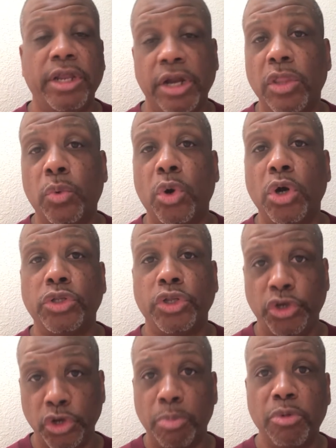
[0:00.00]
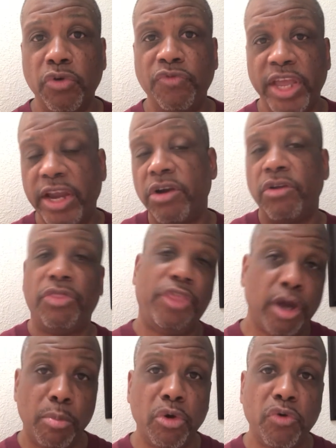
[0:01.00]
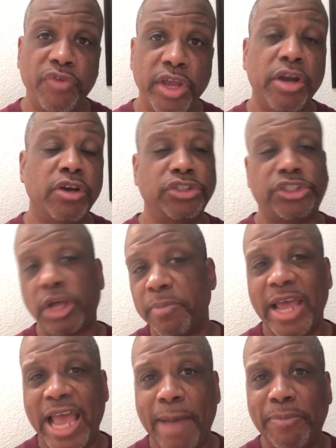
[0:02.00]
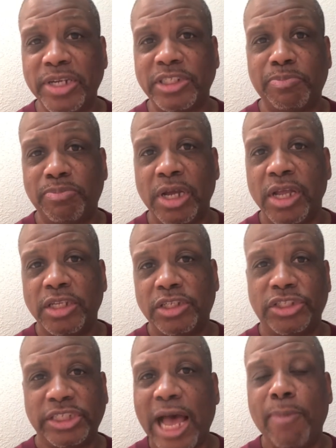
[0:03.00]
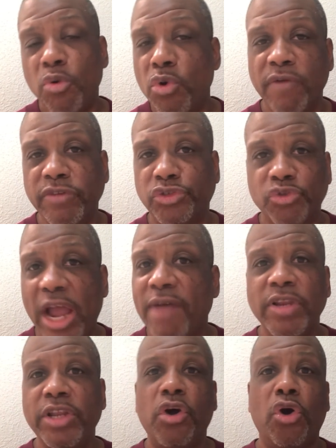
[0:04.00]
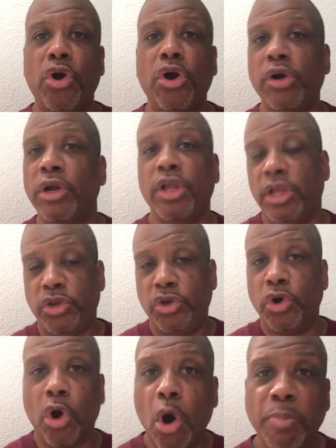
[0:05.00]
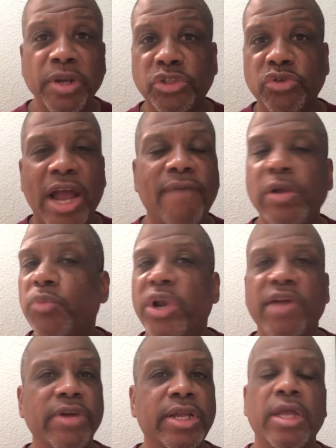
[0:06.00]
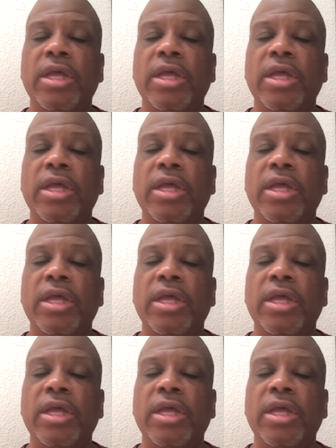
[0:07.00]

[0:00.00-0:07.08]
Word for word: In other words, you'll move there, they'll move here. Something happened to stop whoever's traveling, or you're open to traveling, whatever.